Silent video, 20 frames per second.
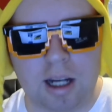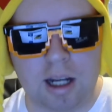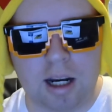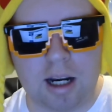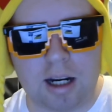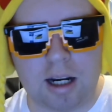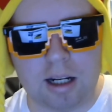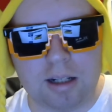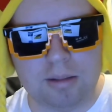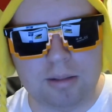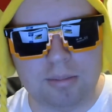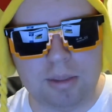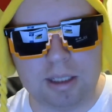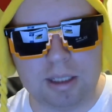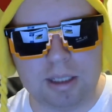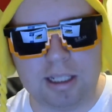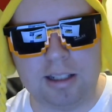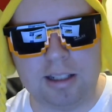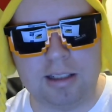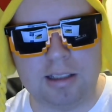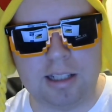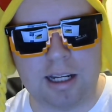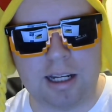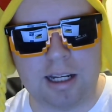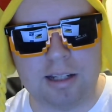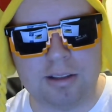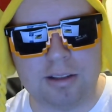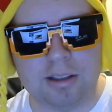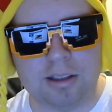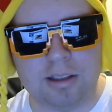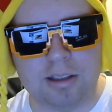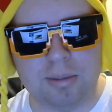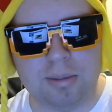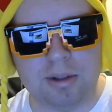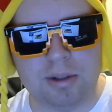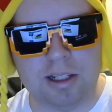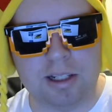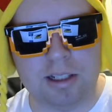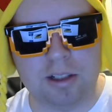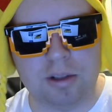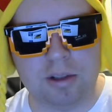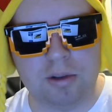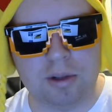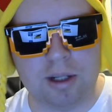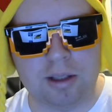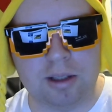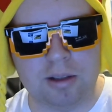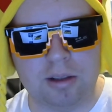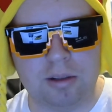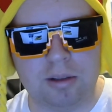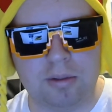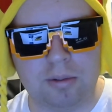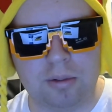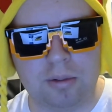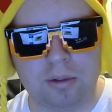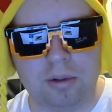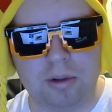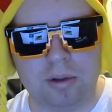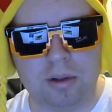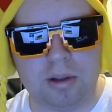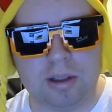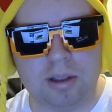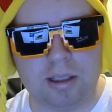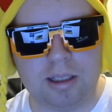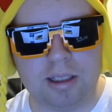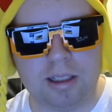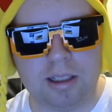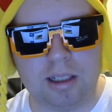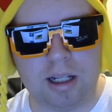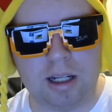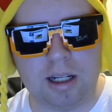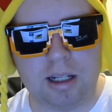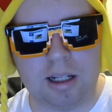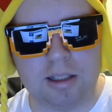But EA and Dice is presenting a new trailer for the